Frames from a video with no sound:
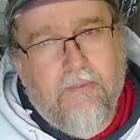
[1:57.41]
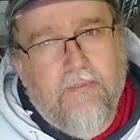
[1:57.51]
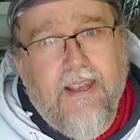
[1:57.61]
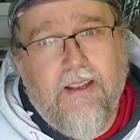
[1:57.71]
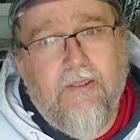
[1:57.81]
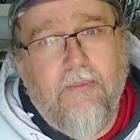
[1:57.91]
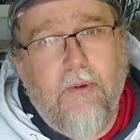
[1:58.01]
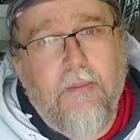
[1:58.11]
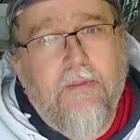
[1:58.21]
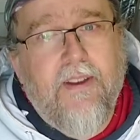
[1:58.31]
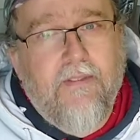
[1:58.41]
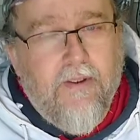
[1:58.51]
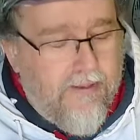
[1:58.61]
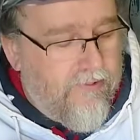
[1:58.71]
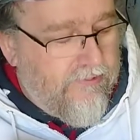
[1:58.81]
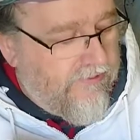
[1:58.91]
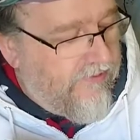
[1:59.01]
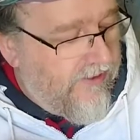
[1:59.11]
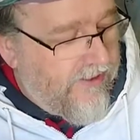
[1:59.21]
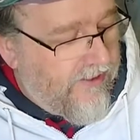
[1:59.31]
yeah, one of the favourite
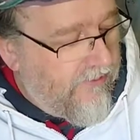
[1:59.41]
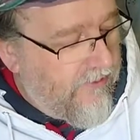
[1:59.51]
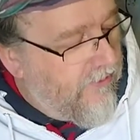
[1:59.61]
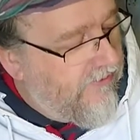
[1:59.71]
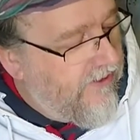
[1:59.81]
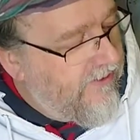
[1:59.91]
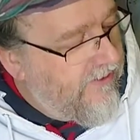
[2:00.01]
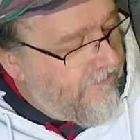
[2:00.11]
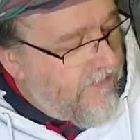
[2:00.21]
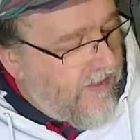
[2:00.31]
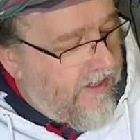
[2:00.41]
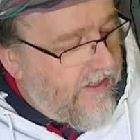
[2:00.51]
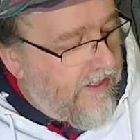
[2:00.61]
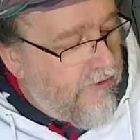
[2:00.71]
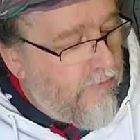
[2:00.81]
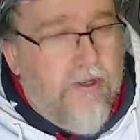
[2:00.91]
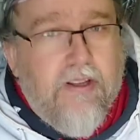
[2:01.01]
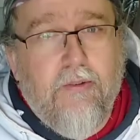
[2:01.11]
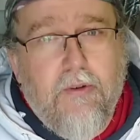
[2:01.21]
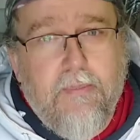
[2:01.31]
builds that we've done. I just wanted
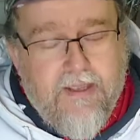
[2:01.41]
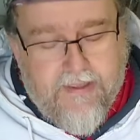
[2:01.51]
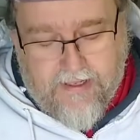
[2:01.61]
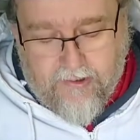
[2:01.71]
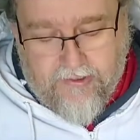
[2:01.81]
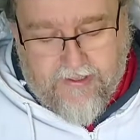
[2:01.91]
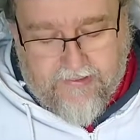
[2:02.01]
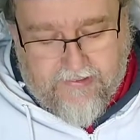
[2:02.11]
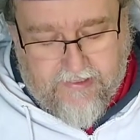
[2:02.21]
to repeat that on this